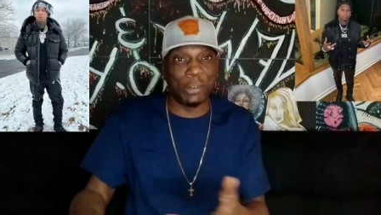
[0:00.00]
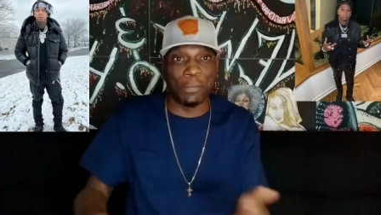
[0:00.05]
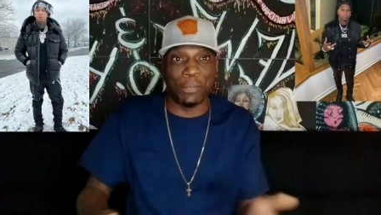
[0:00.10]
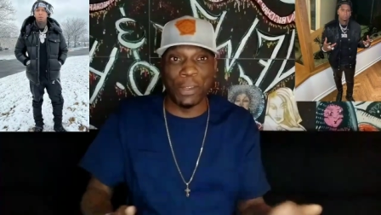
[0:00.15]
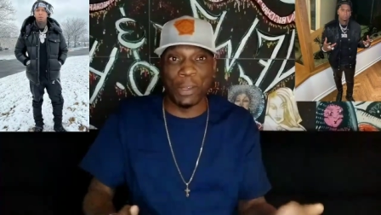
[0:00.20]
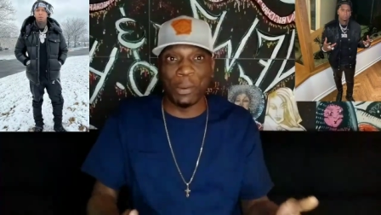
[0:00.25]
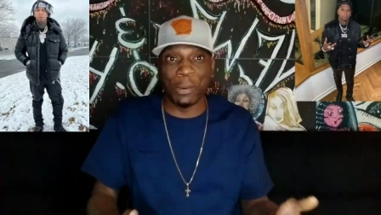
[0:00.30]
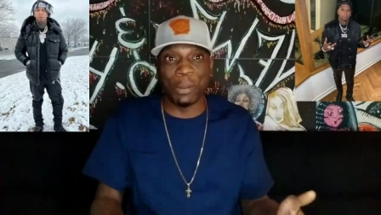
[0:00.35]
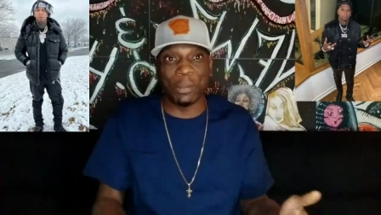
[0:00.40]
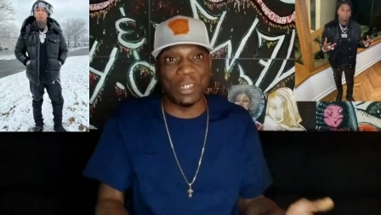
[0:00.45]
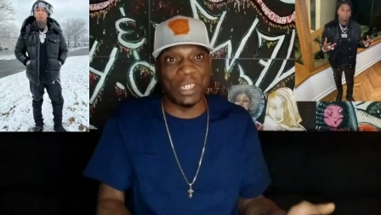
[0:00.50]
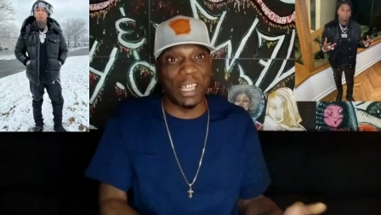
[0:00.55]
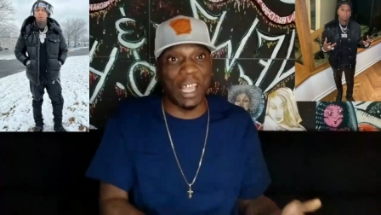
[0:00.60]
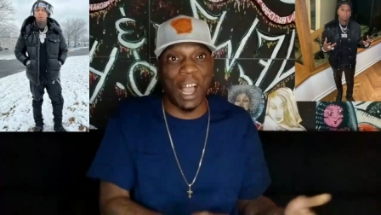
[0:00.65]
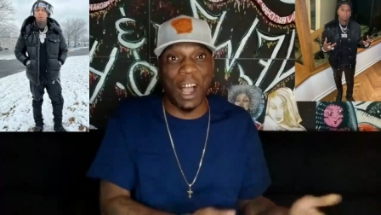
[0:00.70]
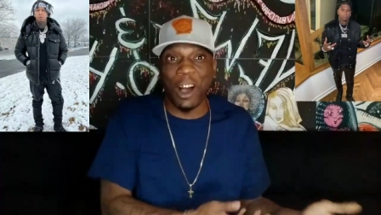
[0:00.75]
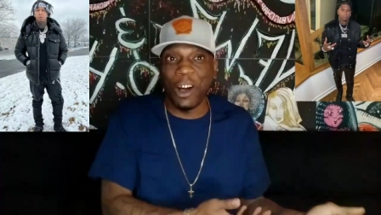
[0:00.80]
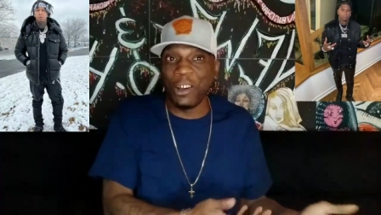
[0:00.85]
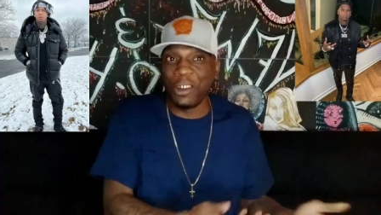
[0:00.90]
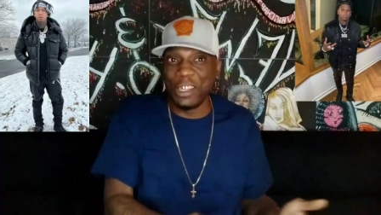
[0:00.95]
You feel what I'm saying?
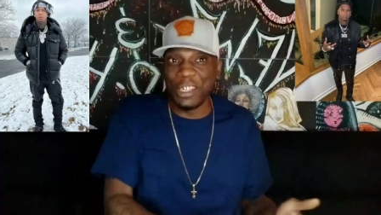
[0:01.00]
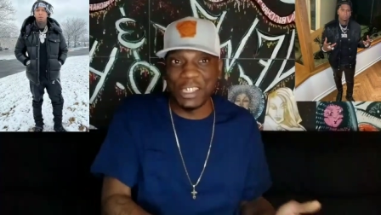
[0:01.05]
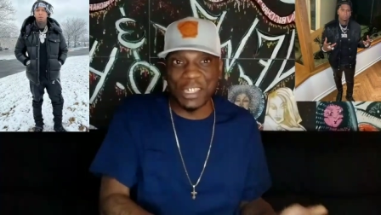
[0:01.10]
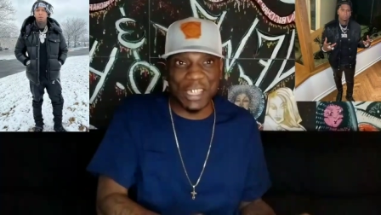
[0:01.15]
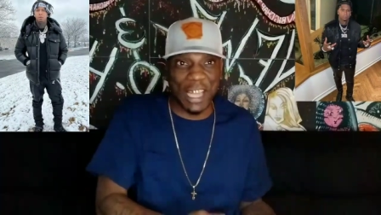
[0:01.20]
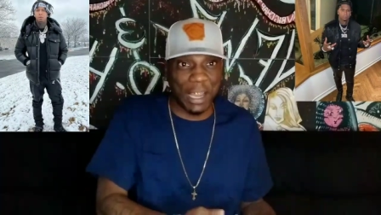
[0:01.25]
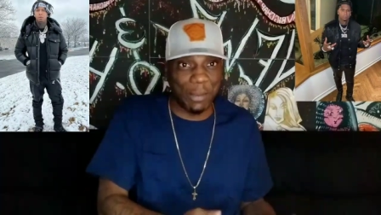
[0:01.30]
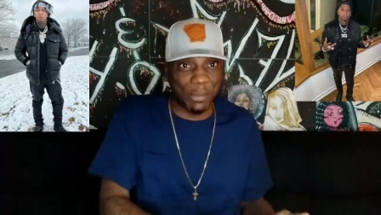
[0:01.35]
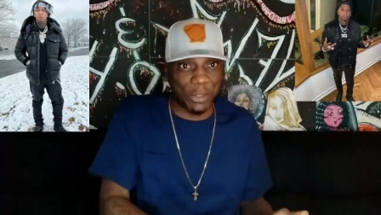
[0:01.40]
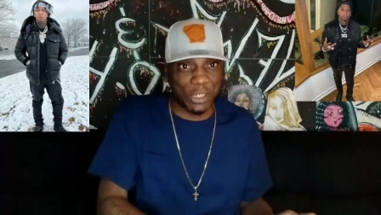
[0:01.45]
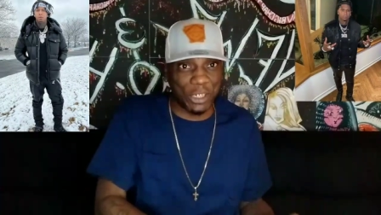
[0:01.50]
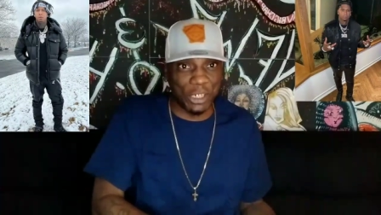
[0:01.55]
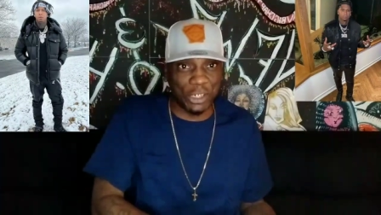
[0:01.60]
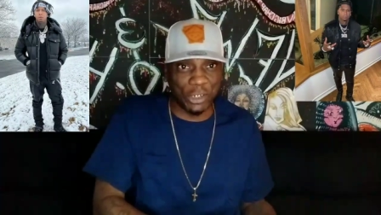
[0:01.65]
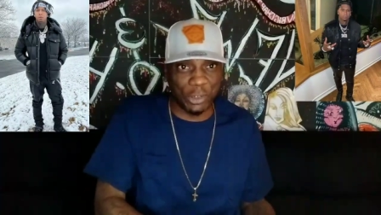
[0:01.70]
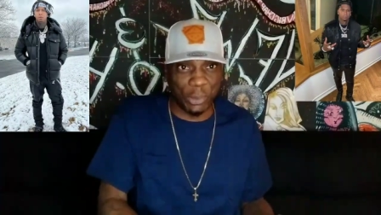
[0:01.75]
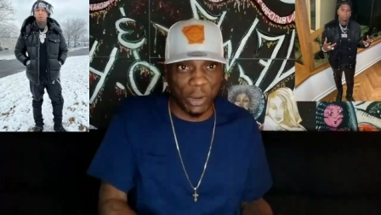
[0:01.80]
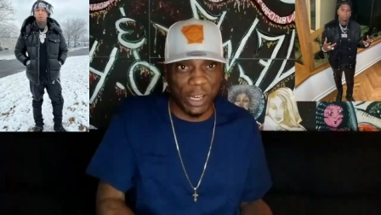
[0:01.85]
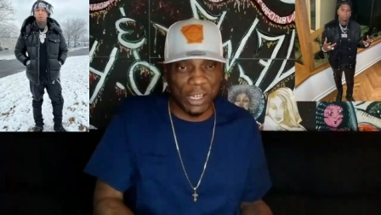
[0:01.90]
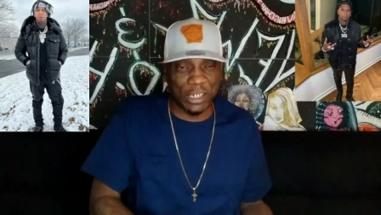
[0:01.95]
All these type of
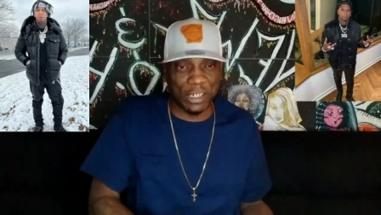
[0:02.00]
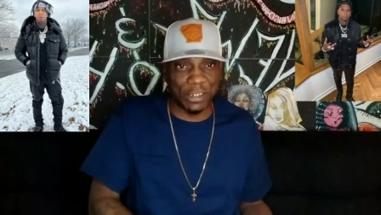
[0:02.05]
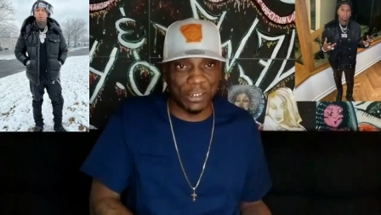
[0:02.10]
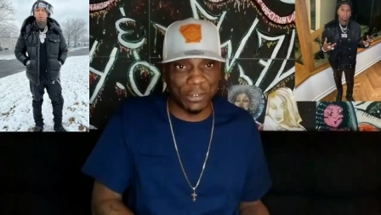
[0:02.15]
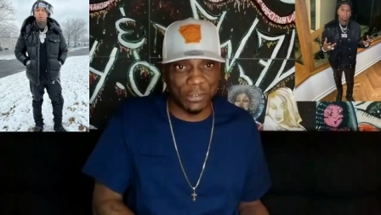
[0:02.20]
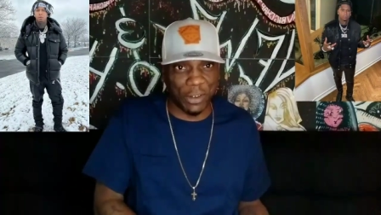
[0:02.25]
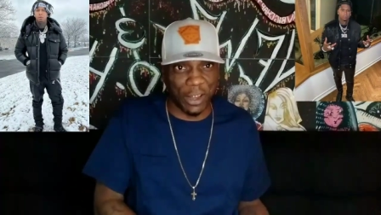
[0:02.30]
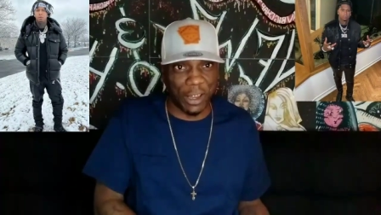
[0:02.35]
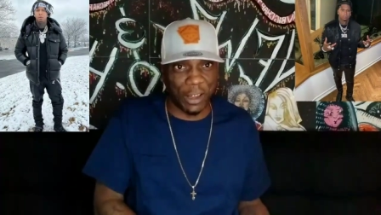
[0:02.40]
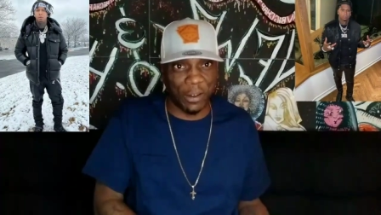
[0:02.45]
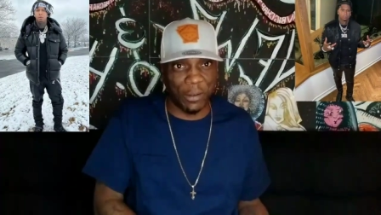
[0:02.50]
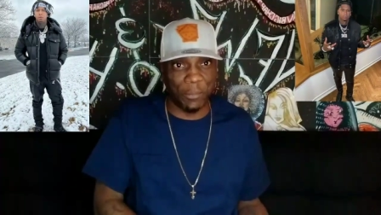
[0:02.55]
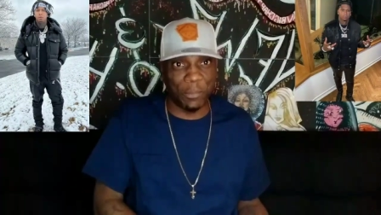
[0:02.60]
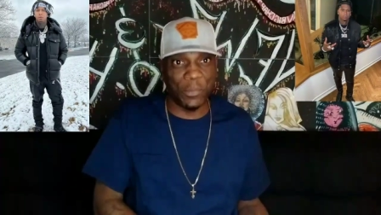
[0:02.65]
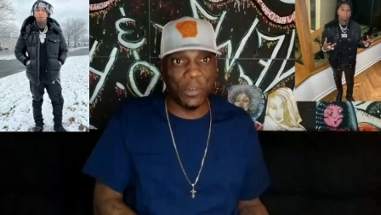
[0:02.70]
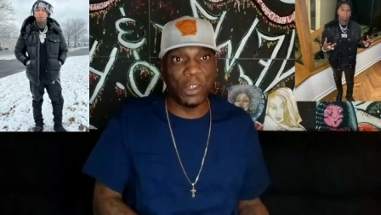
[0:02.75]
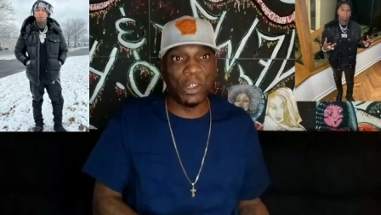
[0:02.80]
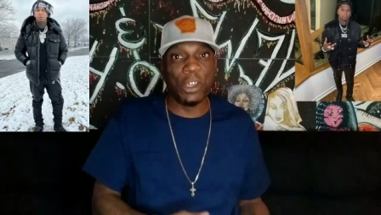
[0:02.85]
situations, fam,